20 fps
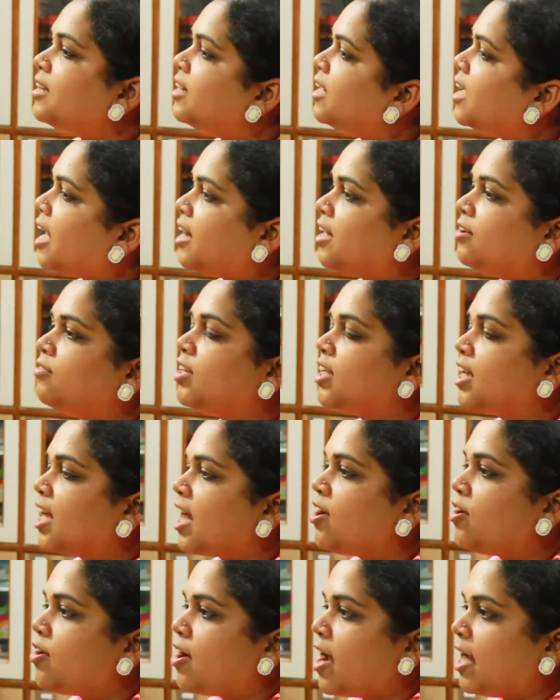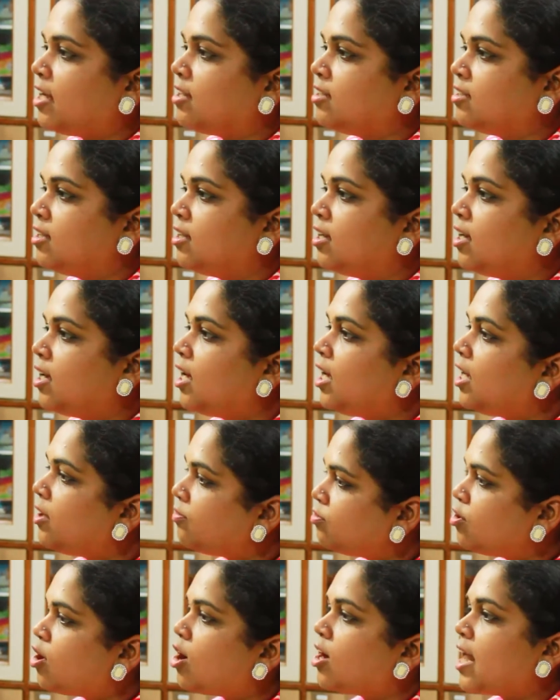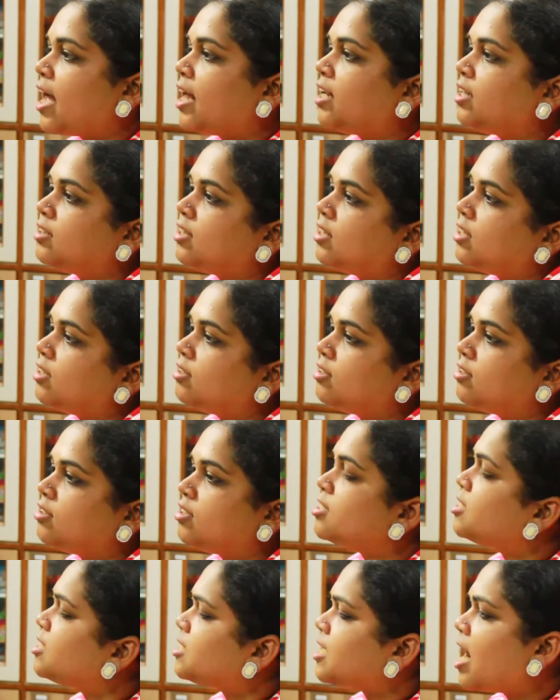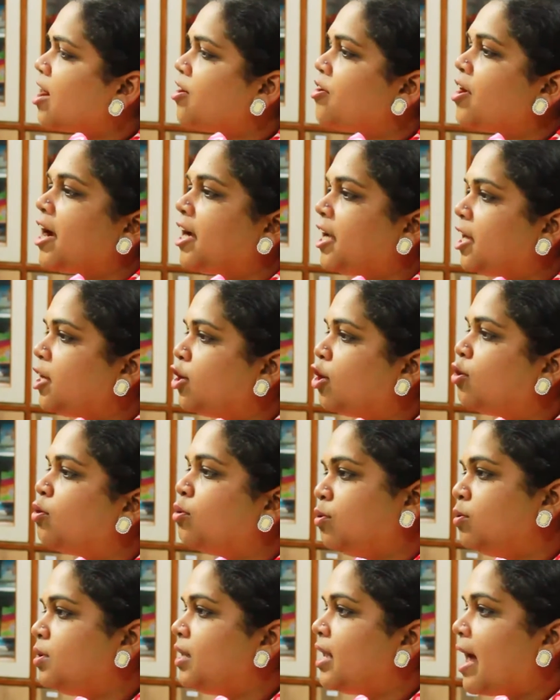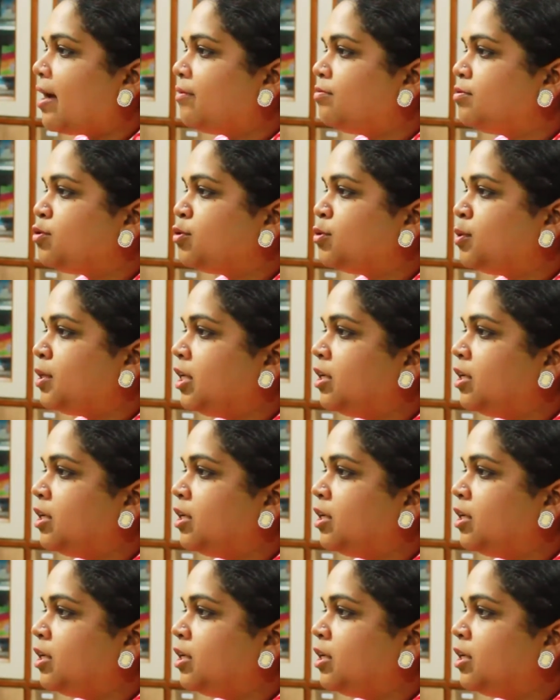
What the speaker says: think anyone can write. If not anything, just start writing your own life story.